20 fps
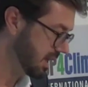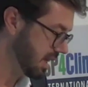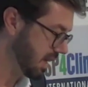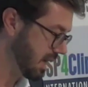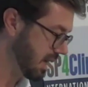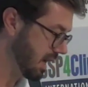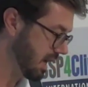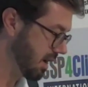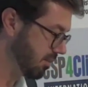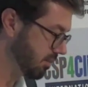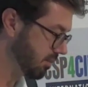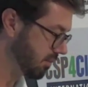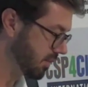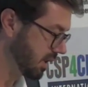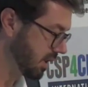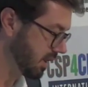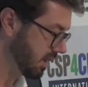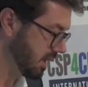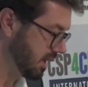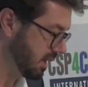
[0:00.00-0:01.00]

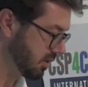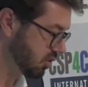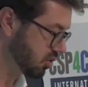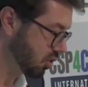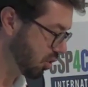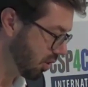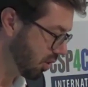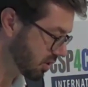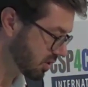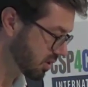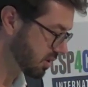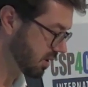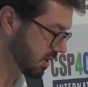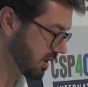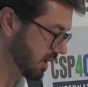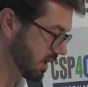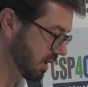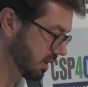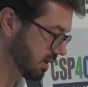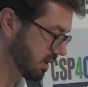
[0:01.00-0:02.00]
The choice
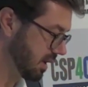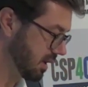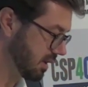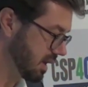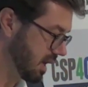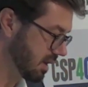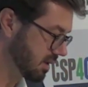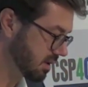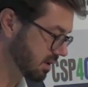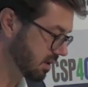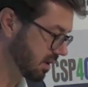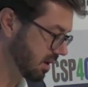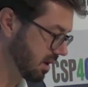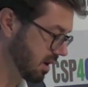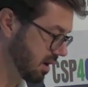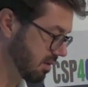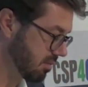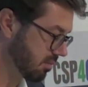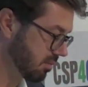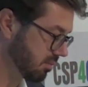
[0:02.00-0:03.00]
that it does
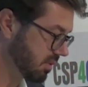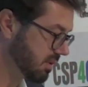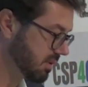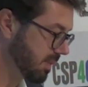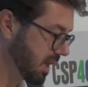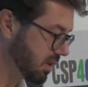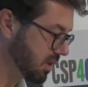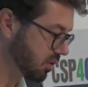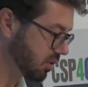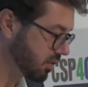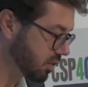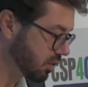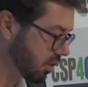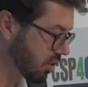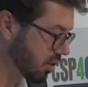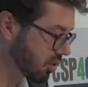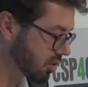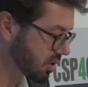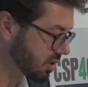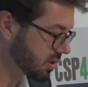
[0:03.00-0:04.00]
depends on fuel
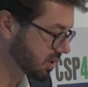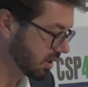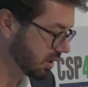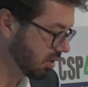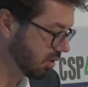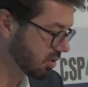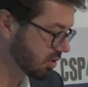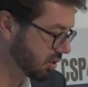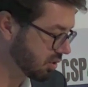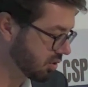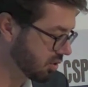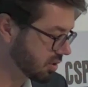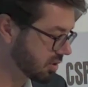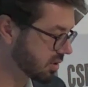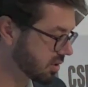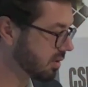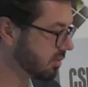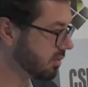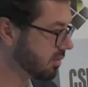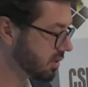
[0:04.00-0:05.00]
costs, technology
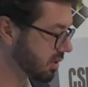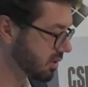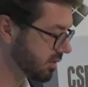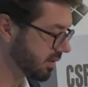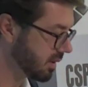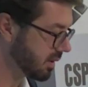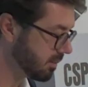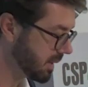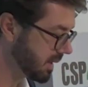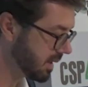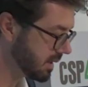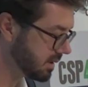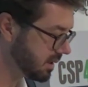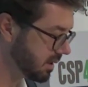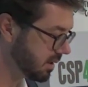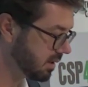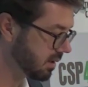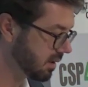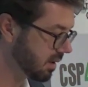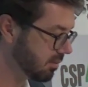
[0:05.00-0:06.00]
costs, resource
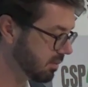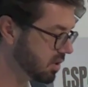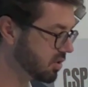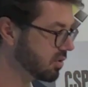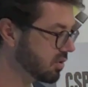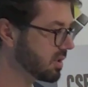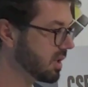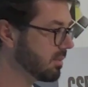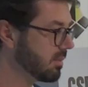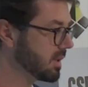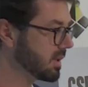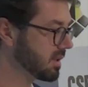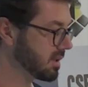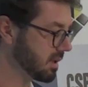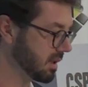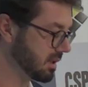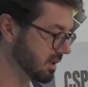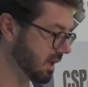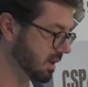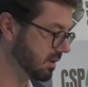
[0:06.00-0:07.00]
availability, emissions
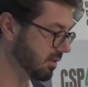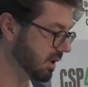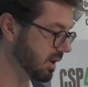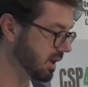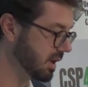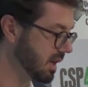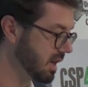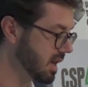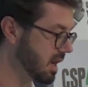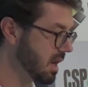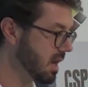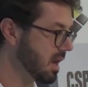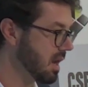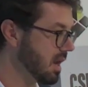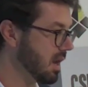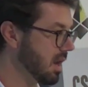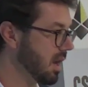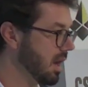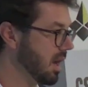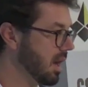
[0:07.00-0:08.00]
limits, etc.
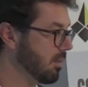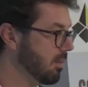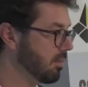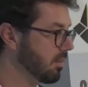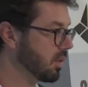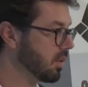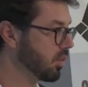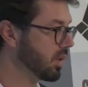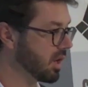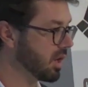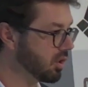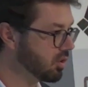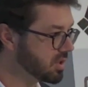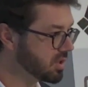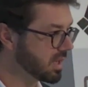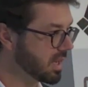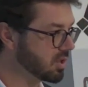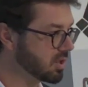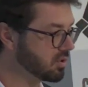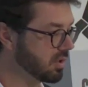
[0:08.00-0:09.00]
We are
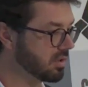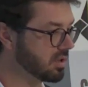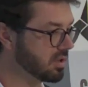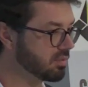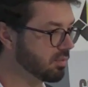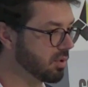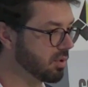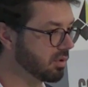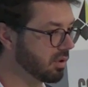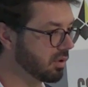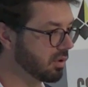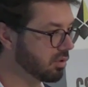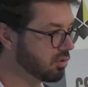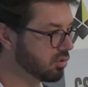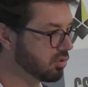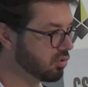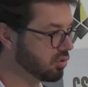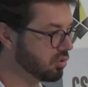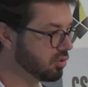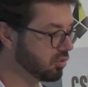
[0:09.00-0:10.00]
using actually this
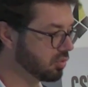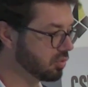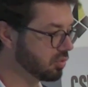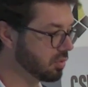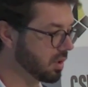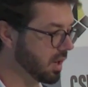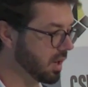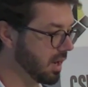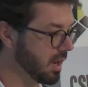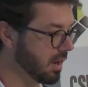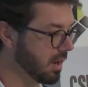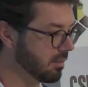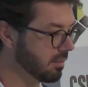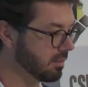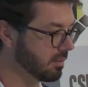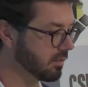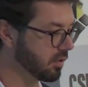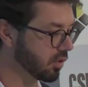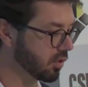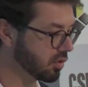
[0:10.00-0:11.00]
model
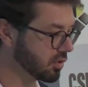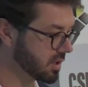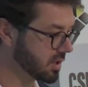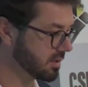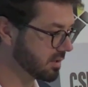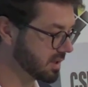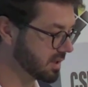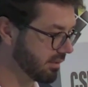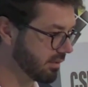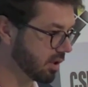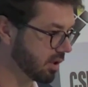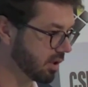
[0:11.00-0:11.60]
for several